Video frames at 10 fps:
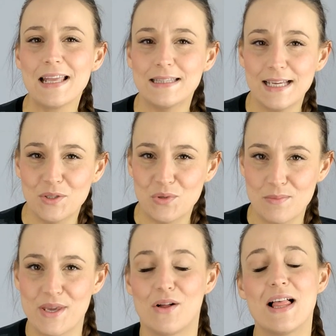That will
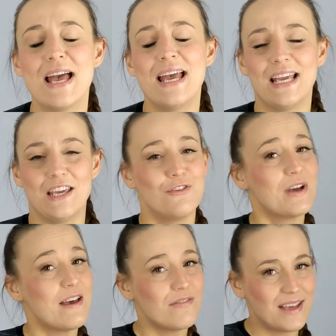be all. If you
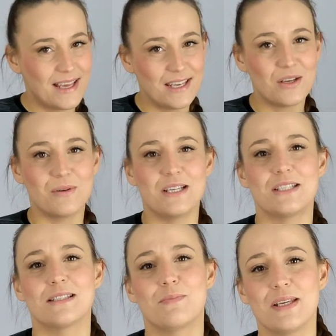have any
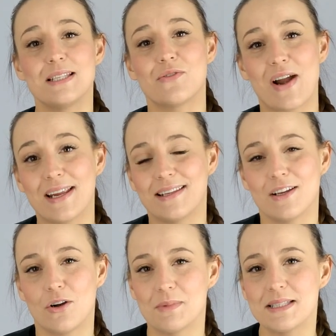questions, please write in the
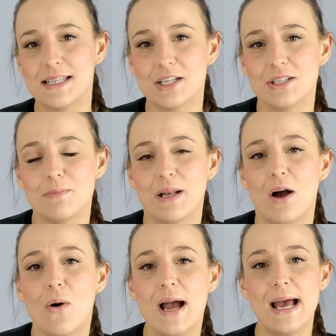comment section
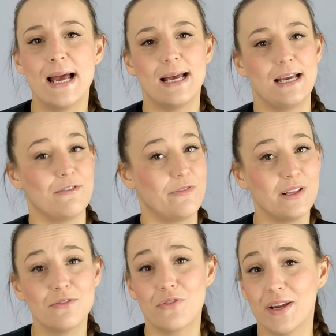below.
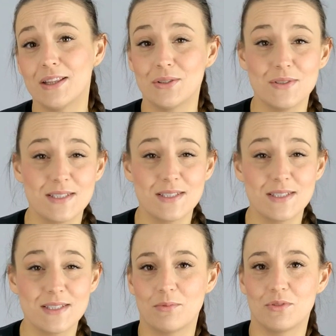Feel free to
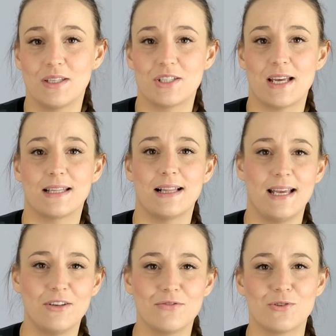subscribe to the channel
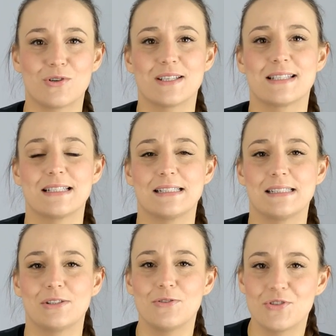and of course
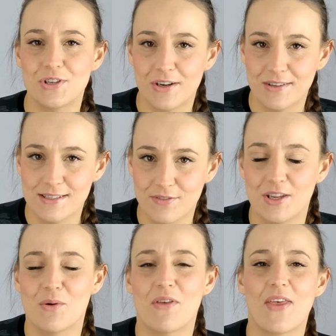to share this
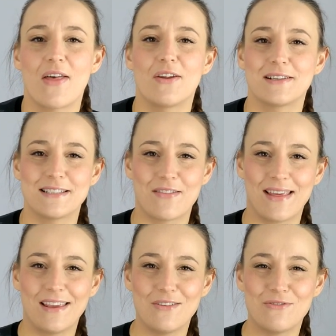video with others.
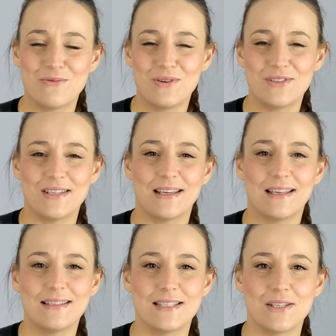Thank you for watching
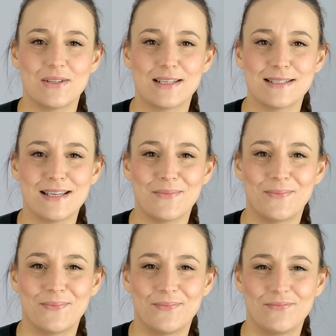and see you next time.